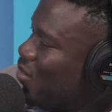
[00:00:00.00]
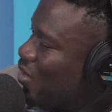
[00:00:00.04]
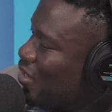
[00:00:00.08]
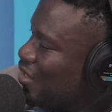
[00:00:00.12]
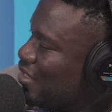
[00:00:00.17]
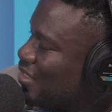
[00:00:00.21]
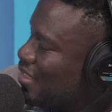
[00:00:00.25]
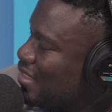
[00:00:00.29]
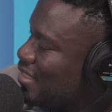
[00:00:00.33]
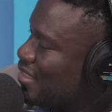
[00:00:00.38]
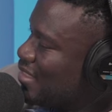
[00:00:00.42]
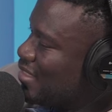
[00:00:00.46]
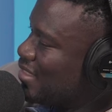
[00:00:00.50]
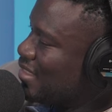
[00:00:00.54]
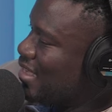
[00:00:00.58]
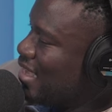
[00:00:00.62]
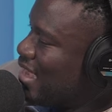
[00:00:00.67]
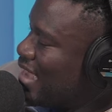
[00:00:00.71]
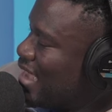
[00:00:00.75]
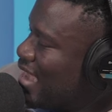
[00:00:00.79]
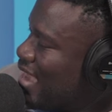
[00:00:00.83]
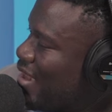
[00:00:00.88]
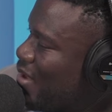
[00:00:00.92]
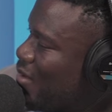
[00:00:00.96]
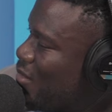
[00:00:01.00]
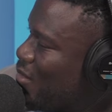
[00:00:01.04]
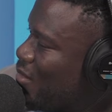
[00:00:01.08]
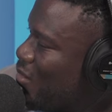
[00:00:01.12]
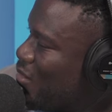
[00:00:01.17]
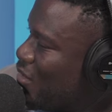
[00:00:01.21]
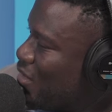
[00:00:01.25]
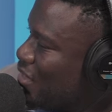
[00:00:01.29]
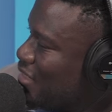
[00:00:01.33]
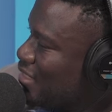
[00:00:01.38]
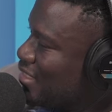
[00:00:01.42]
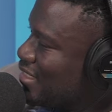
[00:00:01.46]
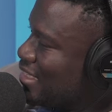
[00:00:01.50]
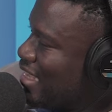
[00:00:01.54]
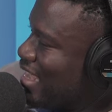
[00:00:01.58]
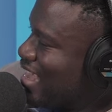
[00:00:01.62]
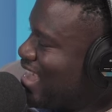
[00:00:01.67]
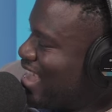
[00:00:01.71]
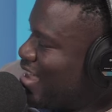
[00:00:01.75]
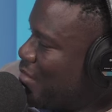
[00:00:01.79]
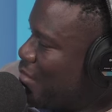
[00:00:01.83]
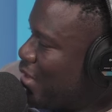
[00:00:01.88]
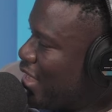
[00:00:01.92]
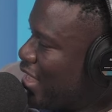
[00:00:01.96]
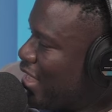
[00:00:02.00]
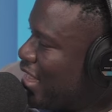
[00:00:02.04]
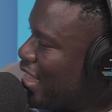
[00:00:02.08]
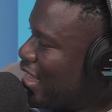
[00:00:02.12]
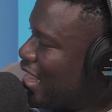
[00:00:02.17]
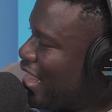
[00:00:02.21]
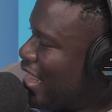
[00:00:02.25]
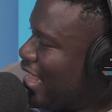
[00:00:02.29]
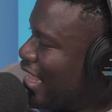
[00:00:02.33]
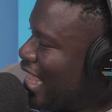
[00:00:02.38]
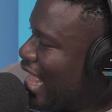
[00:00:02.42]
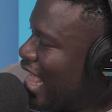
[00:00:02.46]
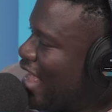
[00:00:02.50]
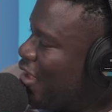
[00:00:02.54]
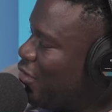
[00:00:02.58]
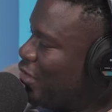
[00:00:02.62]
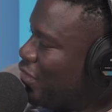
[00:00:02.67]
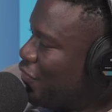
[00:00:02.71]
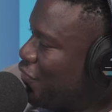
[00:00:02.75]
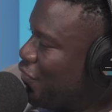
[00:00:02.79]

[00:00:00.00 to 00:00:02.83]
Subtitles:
was Abeka like? How